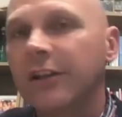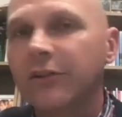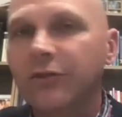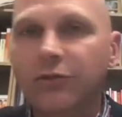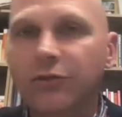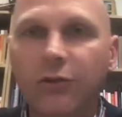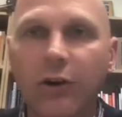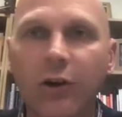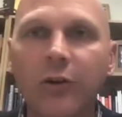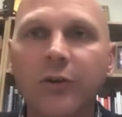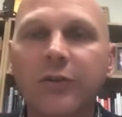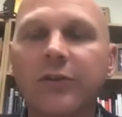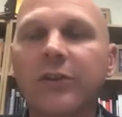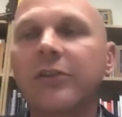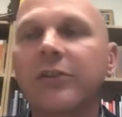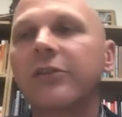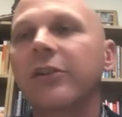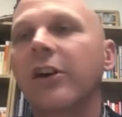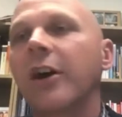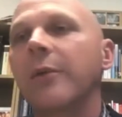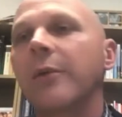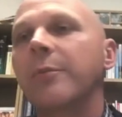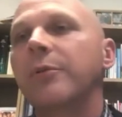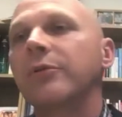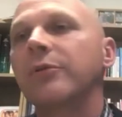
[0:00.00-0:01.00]
Let's grow as
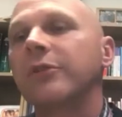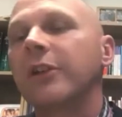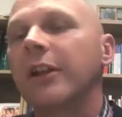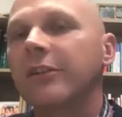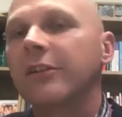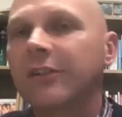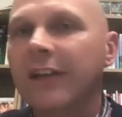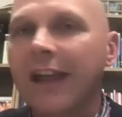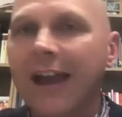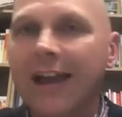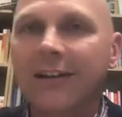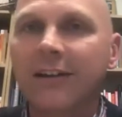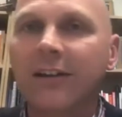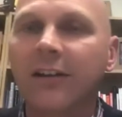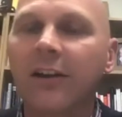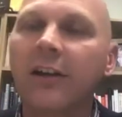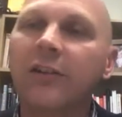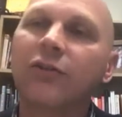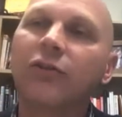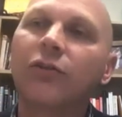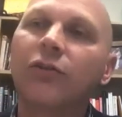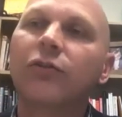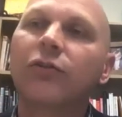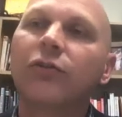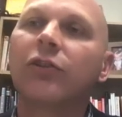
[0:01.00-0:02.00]
disciples. Let's
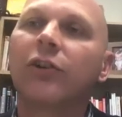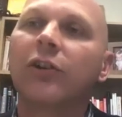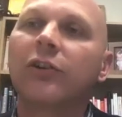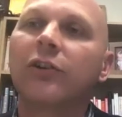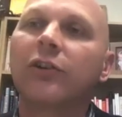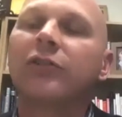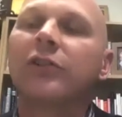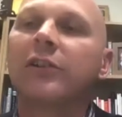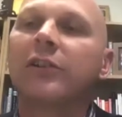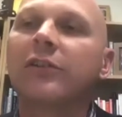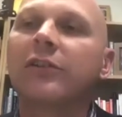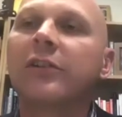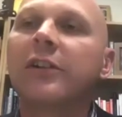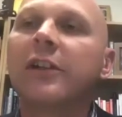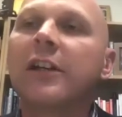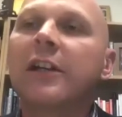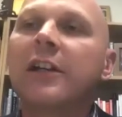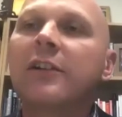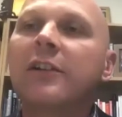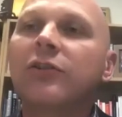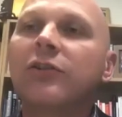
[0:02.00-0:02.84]
catalyze new churches,